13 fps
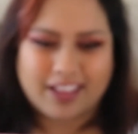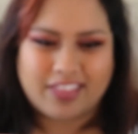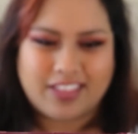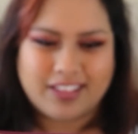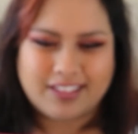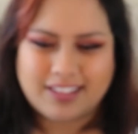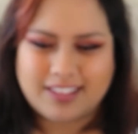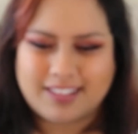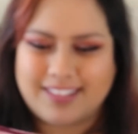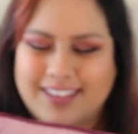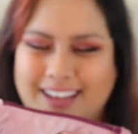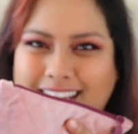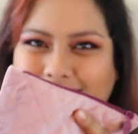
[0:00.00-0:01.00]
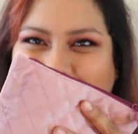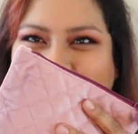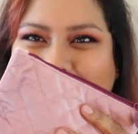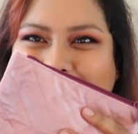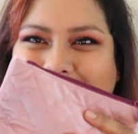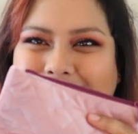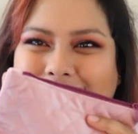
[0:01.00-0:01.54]
this is
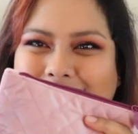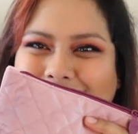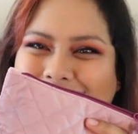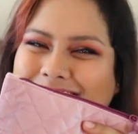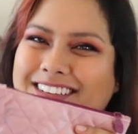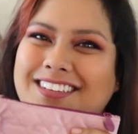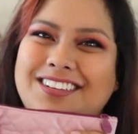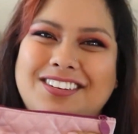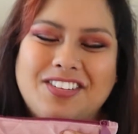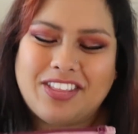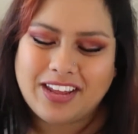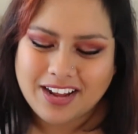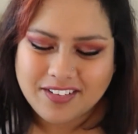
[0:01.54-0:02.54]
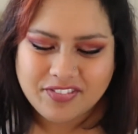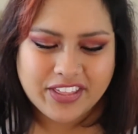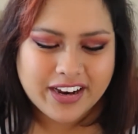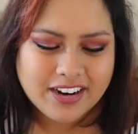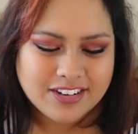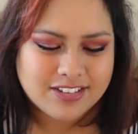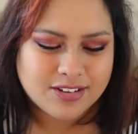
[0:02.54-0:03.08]
nice. You know,
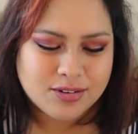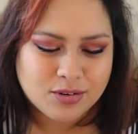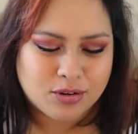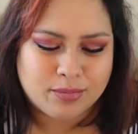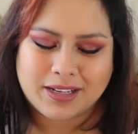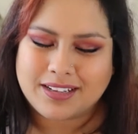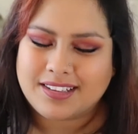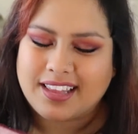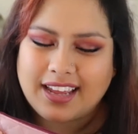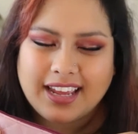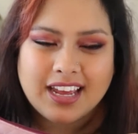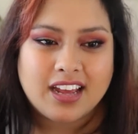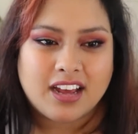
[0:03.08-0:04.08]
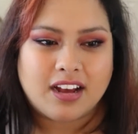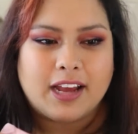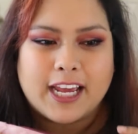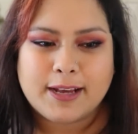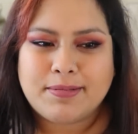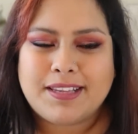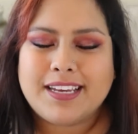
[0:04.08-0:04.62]
they're so cool because
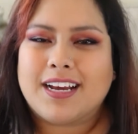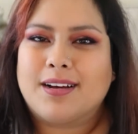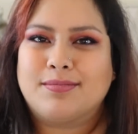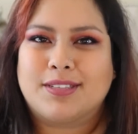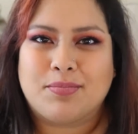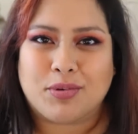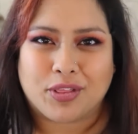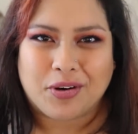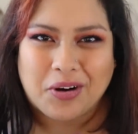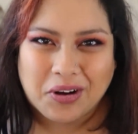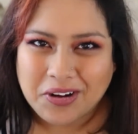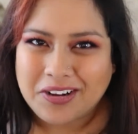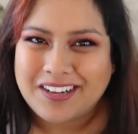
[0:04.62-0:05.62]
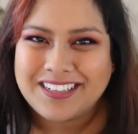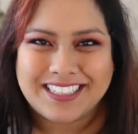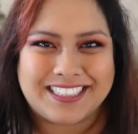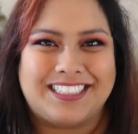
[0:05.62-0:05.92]
Ipsy comes up with all these